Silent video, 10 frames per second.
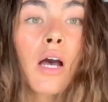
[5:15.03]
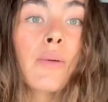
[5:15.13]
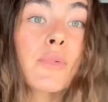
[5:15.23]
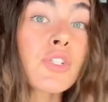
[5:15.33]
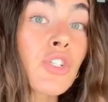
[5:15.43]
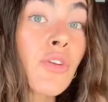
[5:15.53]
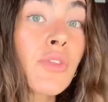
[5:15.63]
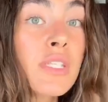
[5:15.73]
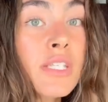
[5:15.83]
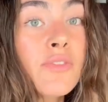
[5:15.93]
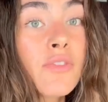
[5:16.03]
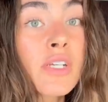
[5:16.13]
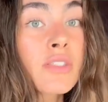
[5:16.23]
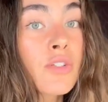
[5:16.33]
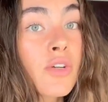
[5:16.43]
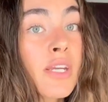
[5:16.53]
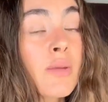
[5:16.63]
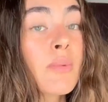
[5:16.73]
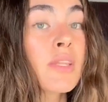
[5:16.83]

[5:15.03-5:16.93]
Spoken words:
I'm going to show you the de-frizz cream,